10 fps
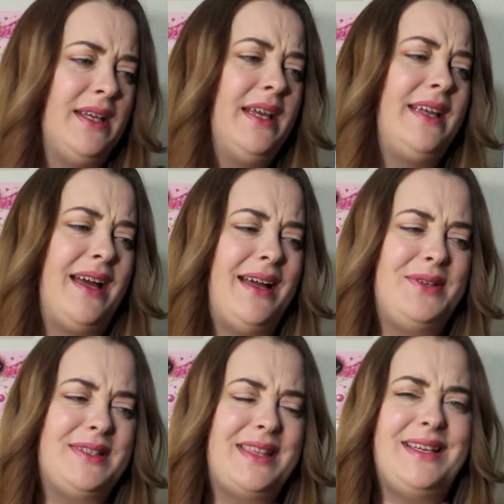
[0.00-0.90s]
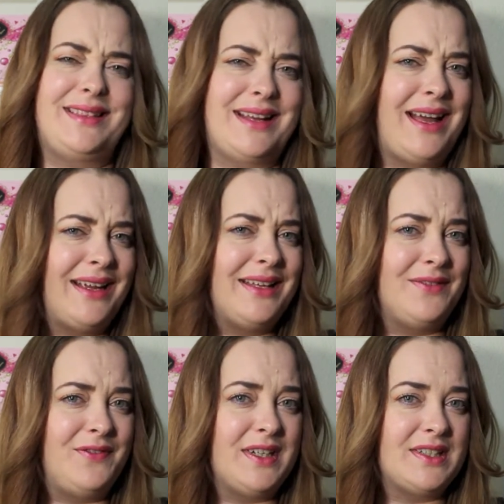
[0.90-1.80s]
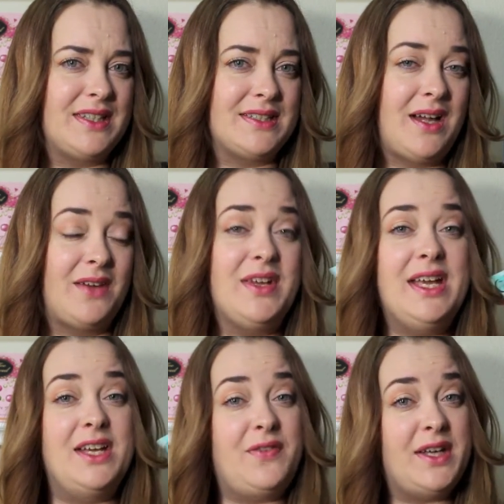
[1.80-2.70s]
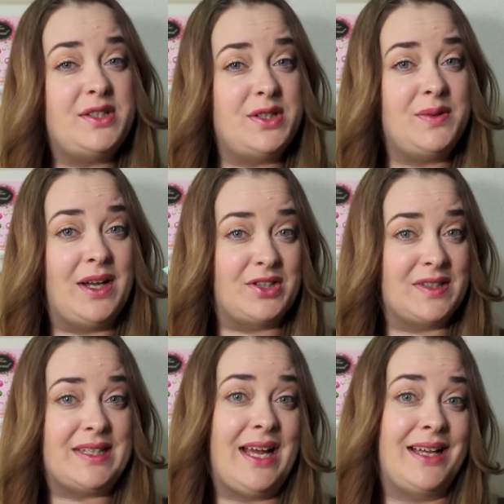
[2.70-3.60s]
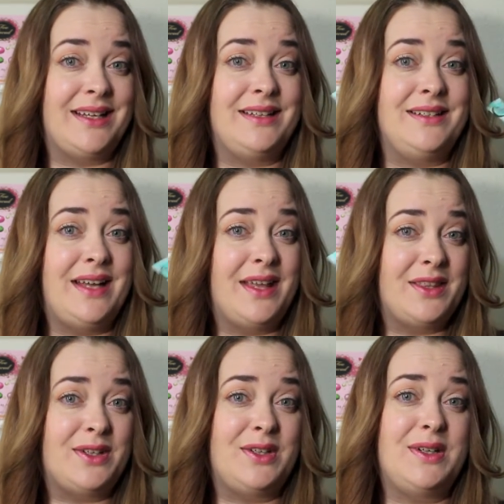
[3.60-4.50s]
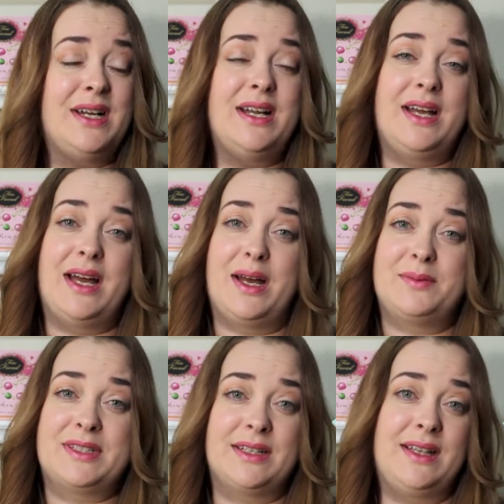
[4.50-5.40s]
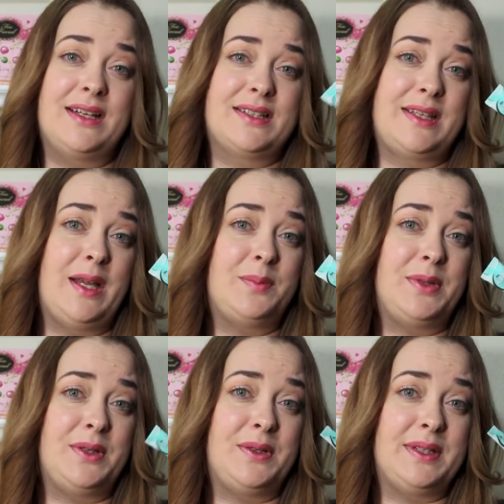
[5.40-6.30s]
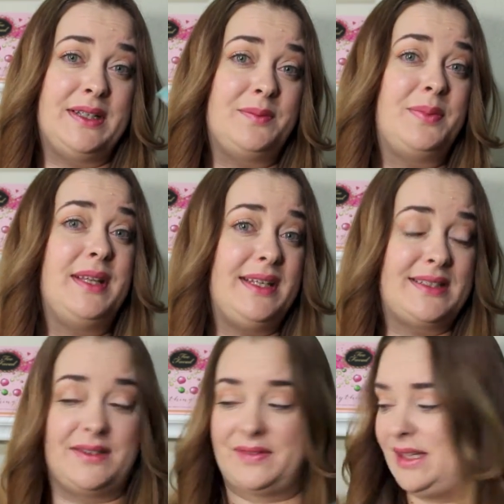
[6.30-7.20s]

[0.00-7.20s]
I would think that I can finish this off. If I do, I'll just add another deluxe sample in place of